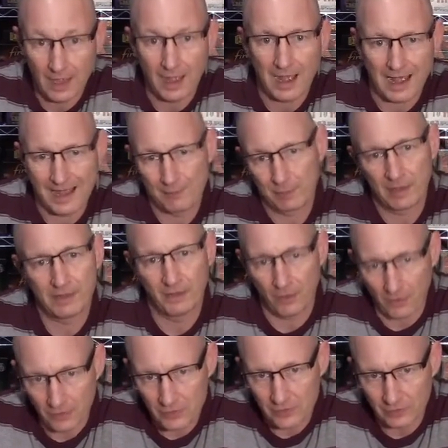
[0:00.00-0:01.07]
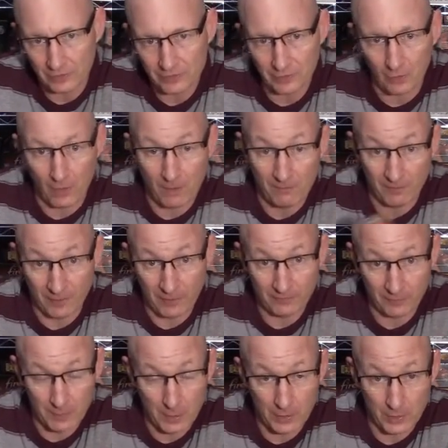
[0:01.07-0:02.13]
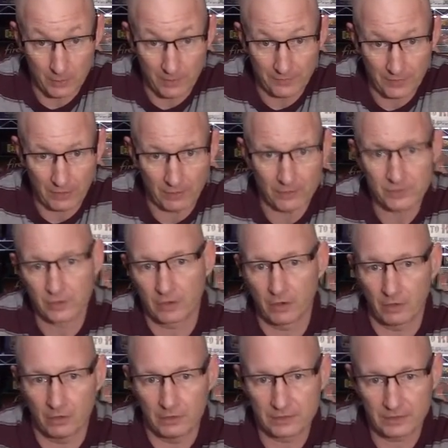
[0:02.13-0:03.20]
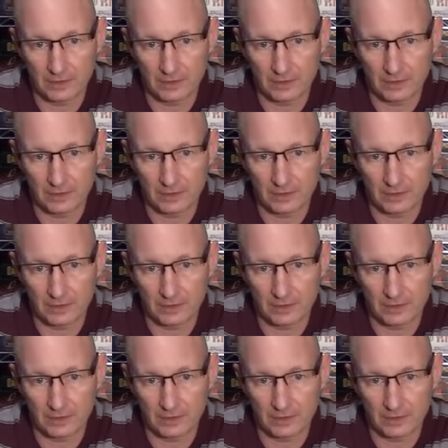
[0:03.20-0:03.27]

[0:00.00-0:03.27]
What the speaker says: I play the archer, so I'm very familiar with the archer cards.